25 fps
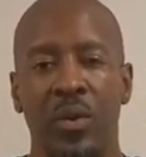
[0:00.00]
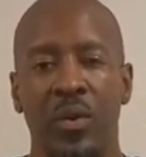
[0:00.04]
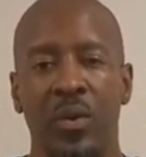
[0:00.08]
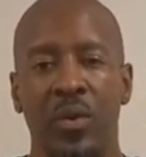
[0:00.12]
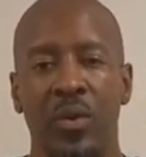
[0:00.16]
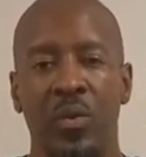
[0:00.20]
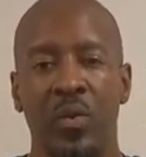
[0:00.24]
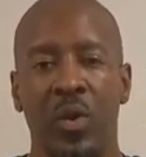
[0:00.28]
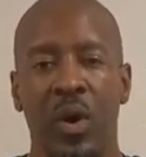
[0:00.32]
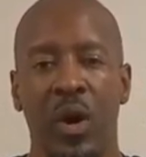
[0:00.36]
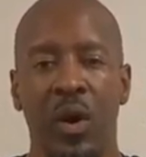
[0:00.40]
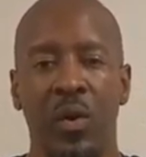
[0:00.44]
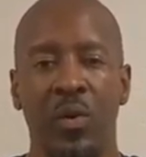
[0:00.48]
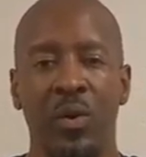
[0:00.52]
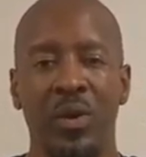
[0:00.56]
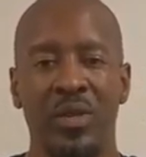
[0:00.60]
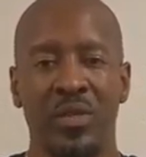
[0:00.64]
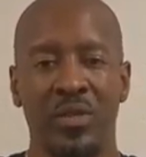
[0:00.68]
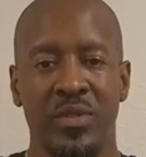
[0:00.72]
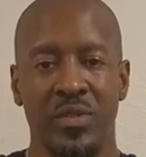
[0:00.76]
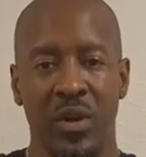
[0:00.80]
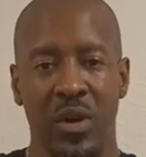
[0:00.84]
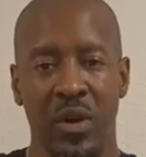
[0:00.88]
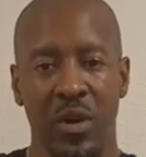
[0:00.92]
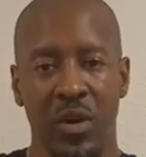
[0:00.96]
you always
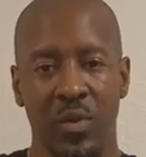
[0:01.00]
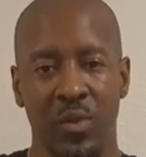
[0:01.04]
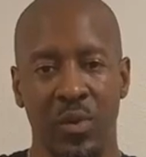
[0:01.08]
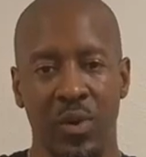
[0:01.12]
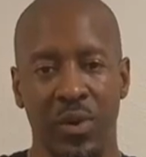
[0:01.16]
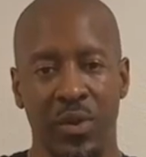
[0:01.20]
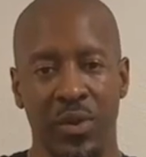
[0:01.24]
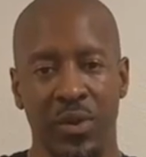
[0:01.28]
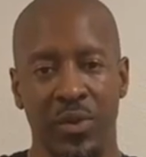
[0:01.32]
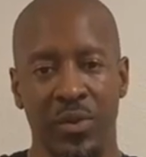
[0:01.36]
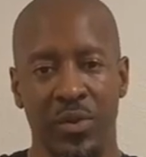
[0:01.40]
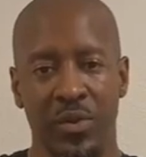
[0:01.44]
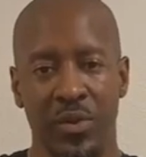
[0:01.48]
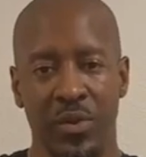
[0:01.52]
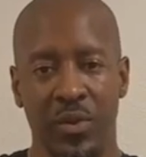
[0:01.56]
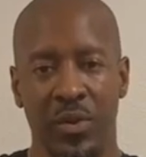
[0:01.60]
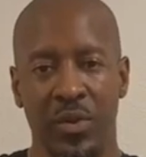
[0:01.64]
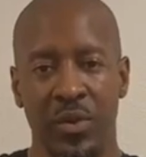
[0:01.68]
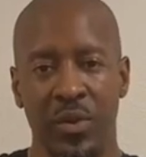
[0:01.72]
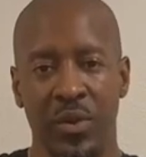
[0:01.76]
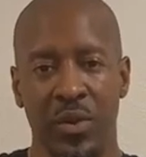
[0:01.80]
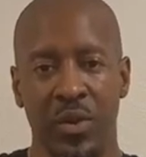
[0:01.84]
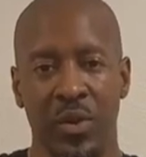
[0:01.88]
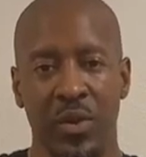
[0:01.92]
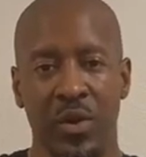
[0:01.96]
start with
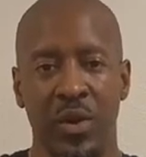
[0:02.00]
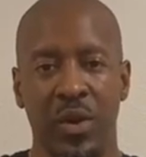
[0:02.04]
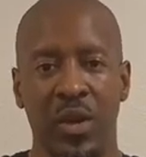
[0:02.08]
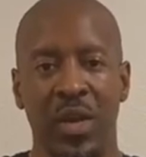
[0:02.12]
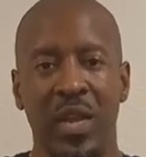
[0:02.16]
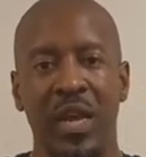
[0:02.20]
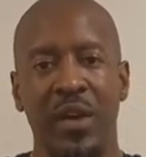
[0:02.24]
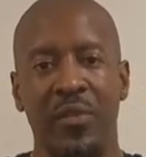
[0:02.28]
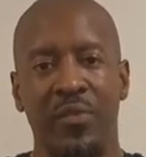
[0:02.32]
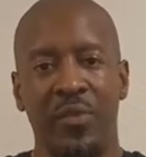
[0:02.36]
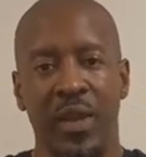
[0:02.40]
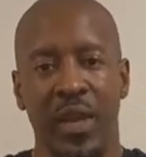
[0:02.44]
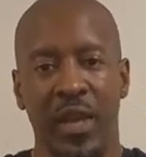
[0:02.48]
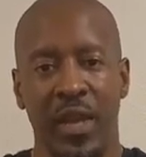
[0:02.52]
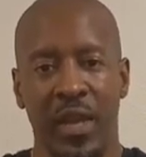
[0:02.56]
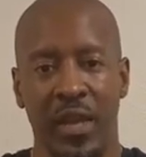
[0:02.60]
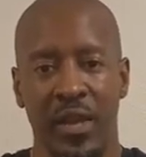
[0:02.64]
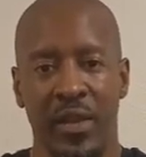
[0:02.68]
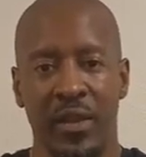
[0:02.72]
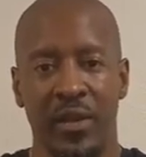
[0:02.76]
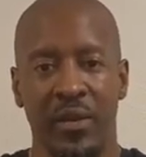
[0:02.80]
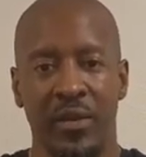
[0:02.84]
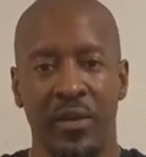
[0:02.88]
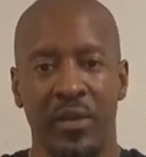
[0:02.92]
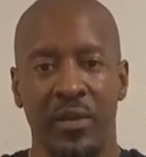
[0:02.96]
your left
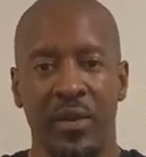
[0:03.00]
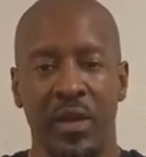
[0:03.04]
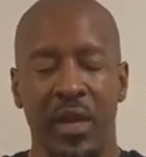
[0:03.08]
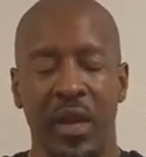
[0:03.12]
hand.